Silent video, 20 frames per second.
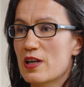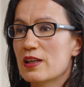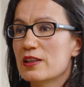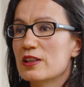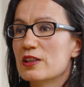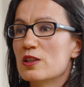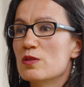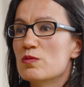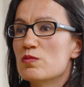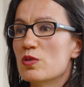I
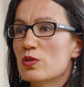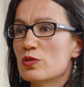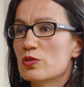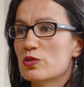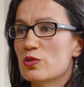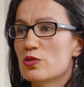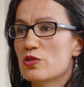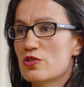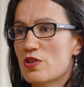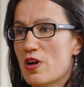didn't want
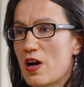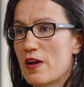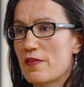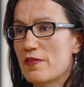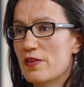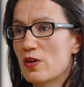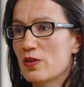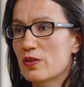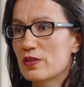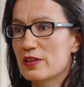to
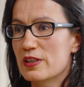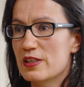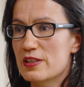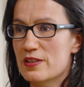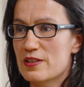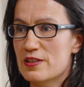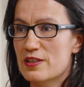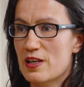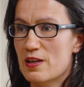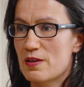drive long
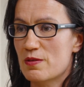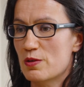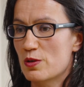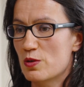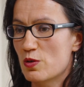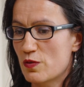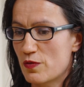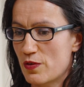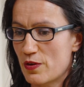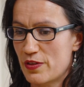distance. I
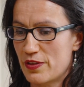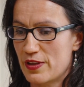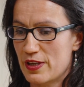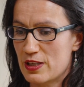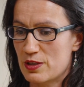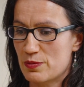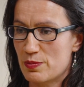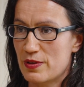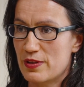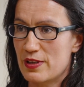looked for
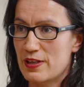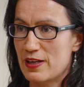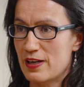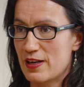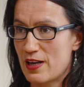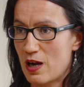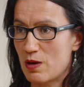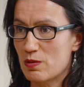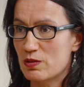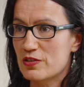things within
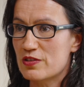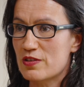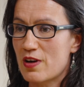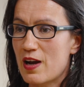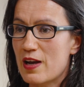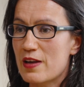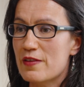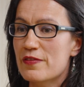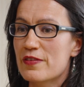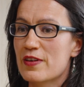an hour
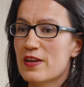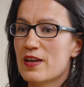drive.